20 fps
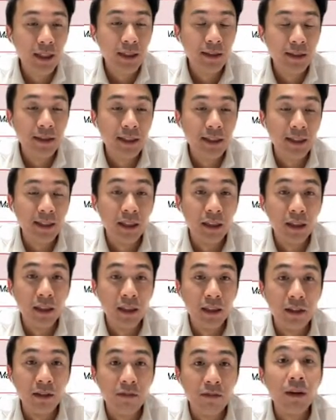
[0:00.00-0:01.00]
these are
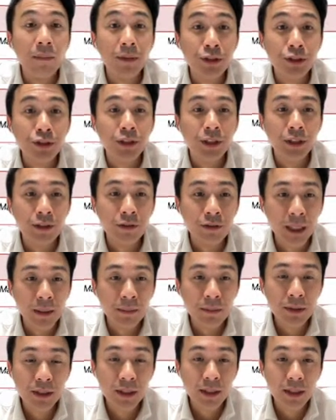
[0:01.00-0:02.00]
the pharmaceutical
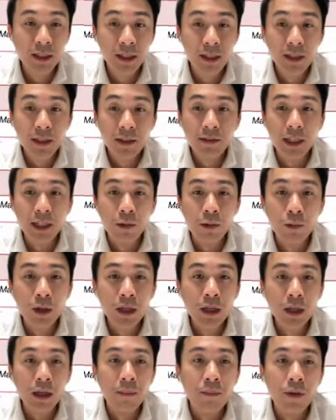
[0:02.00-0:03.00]
names. They
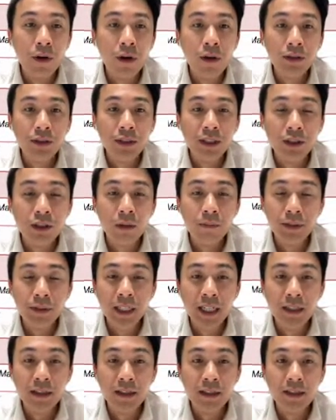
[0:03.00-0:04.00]
were among the top
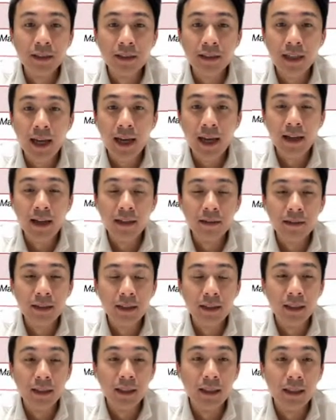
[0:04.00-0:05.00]
gainers and
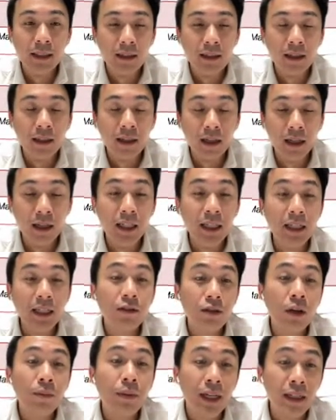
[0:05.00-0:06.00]
uh, uh in
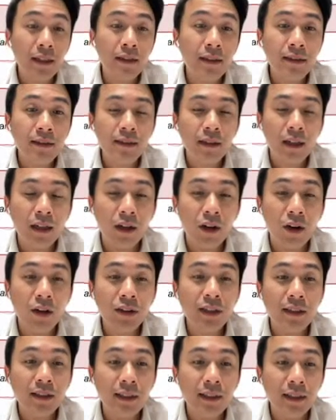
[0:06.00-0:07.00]
top gainers uh,
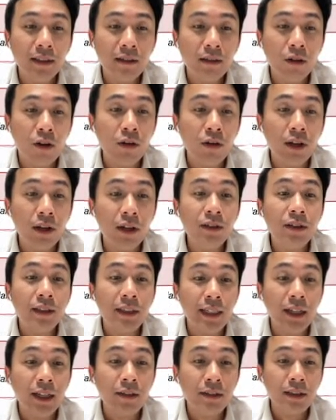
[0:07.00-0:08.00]
on the on the
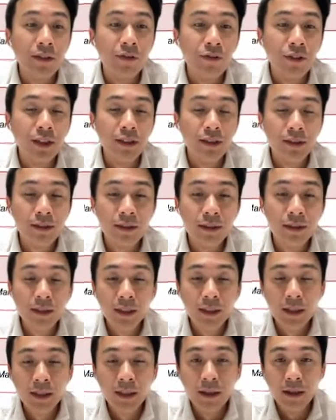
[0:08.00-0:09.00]
DLC fronts.
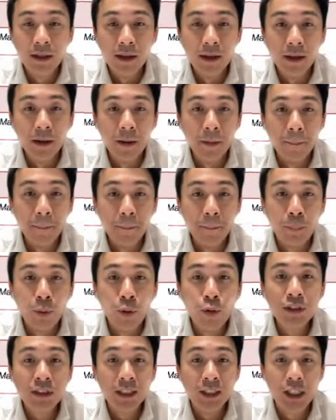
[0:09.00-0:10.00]
Um,
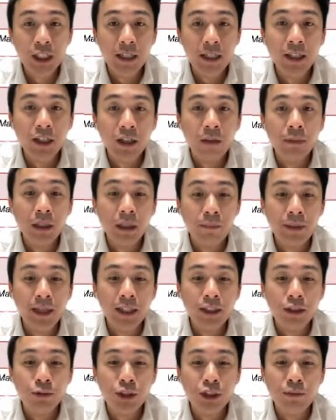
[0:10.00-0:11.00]
post the China Economic
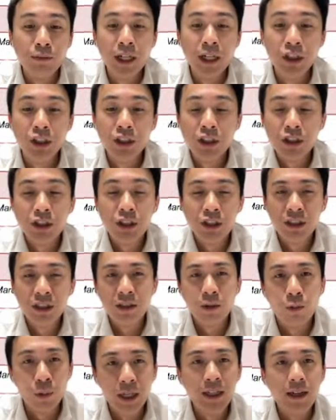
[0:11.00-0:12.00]
Pledge, which measures just
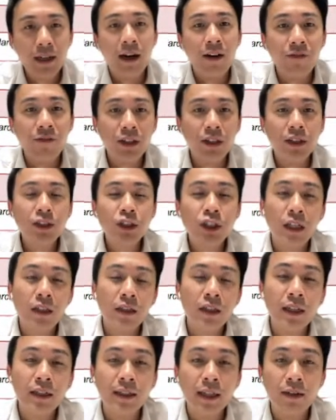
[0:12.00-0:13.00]
the week after
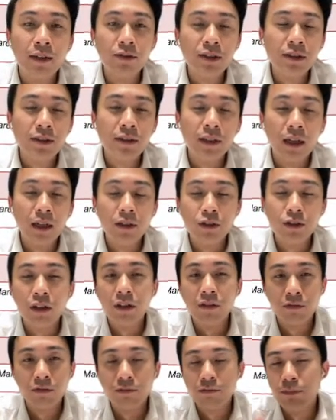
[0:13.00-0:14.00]
China announced uh,
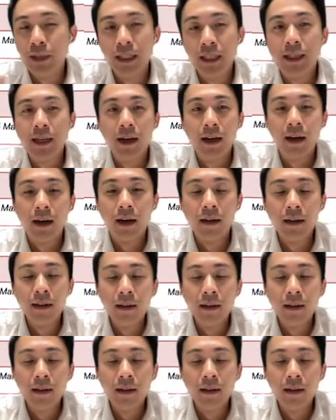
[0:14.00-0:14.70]
sort of made their